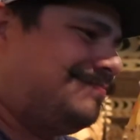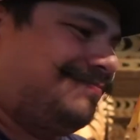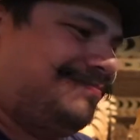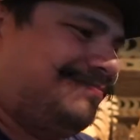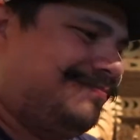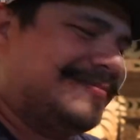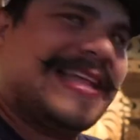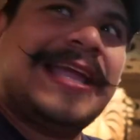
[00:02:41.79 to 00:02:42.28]

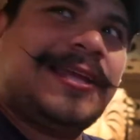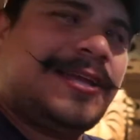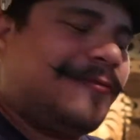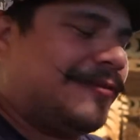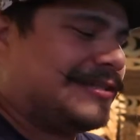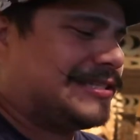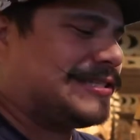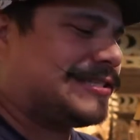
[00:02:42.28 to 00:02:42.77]
good. Mm-mm-mm. Thank
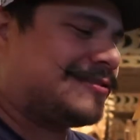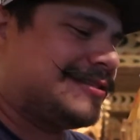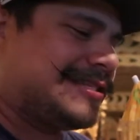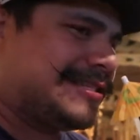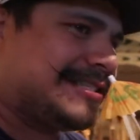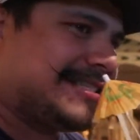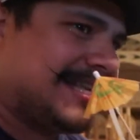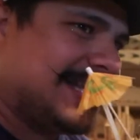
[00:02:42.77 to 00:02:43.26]
you, Francisco.
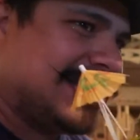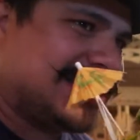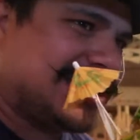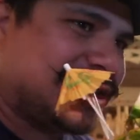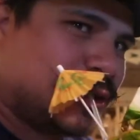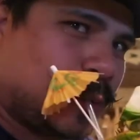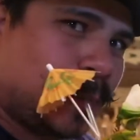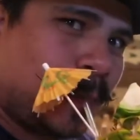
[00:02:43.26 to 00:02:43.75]
It's
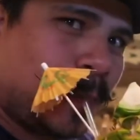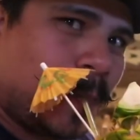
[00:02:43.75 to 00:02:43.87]
delicious.